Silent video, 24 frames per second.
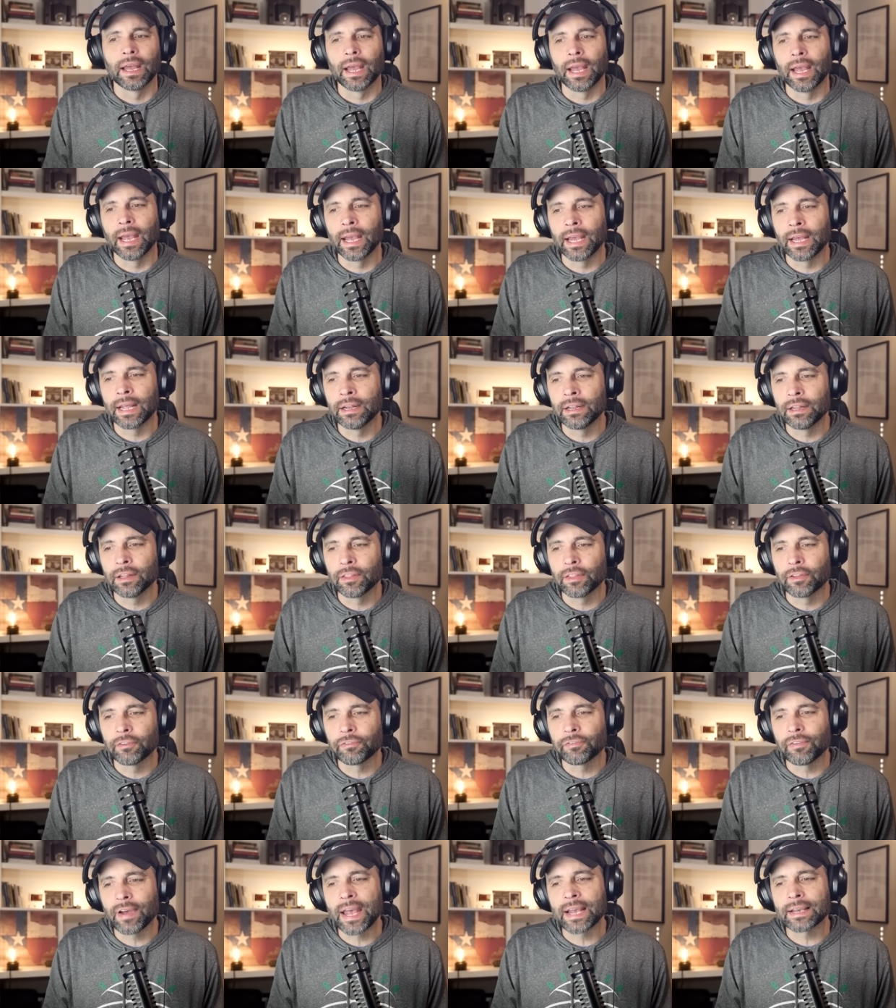And the
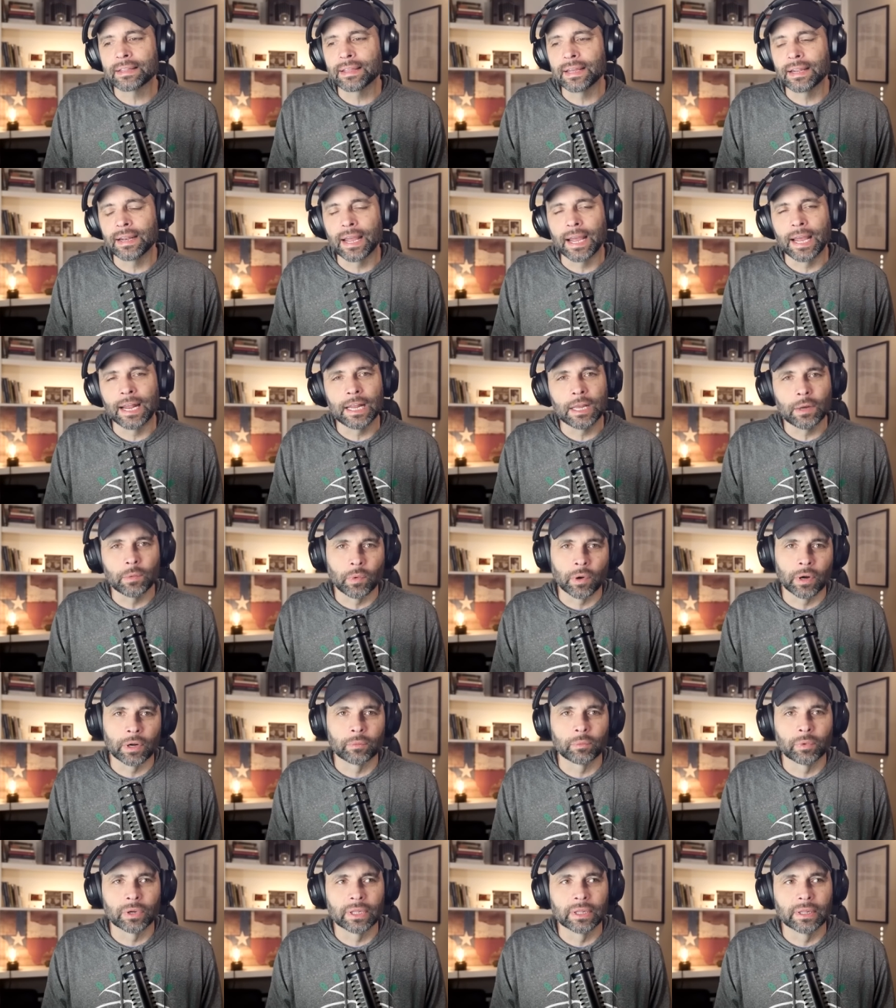fact that
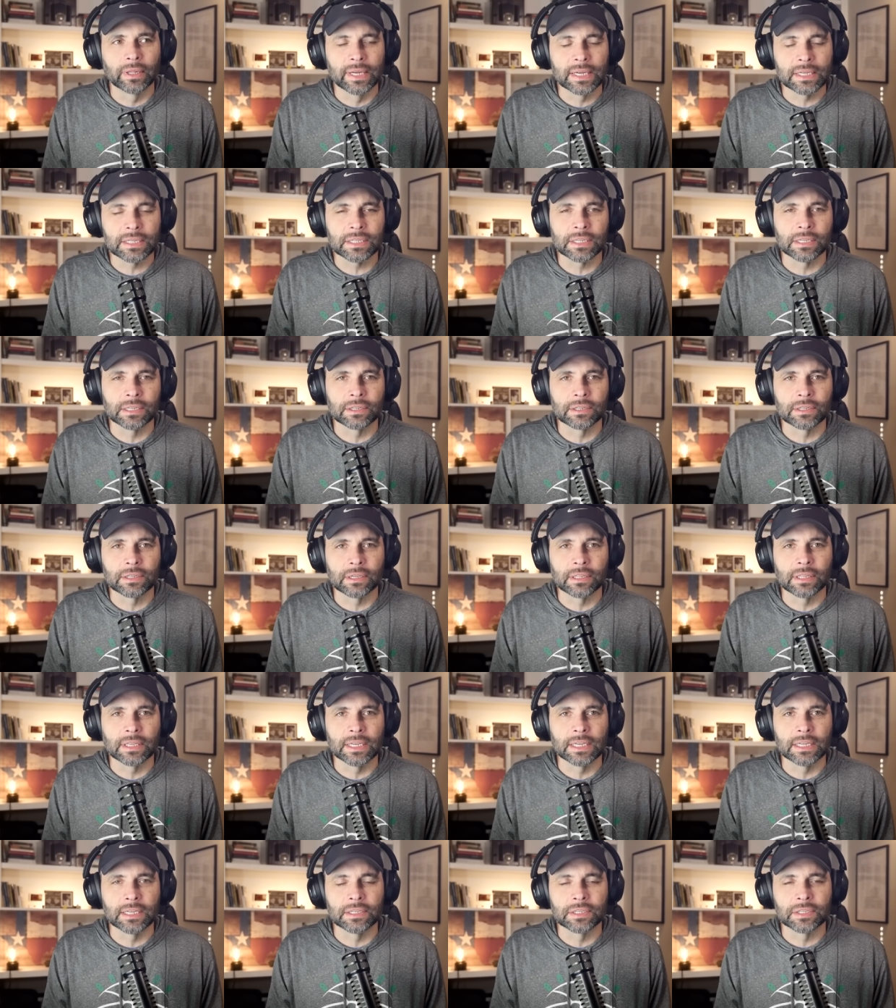anyone would listen to
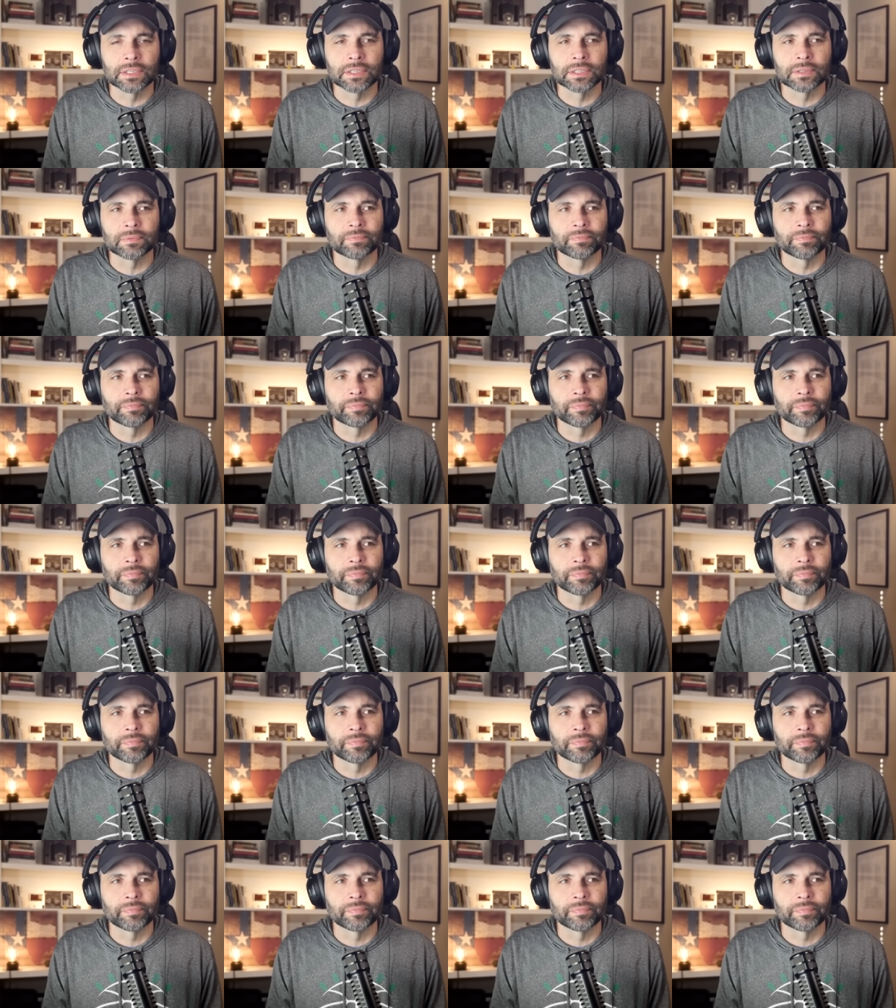these